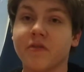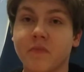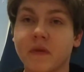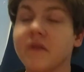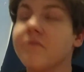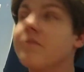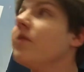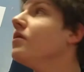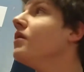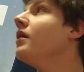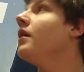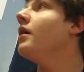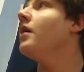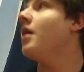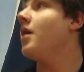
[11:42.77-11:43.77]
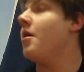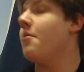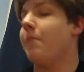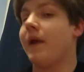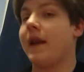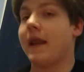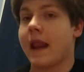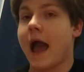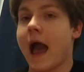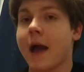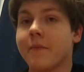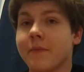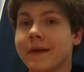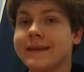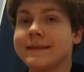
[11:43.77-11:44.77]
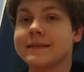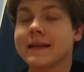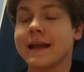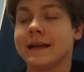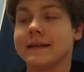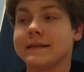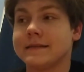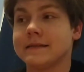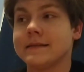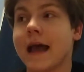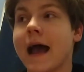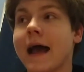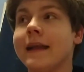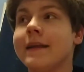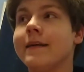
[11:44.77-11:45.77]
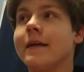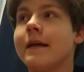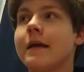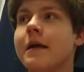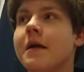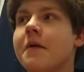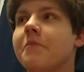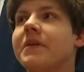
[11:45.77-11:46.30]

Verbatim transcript: she was Carolyn right but she was doing Thanksgiving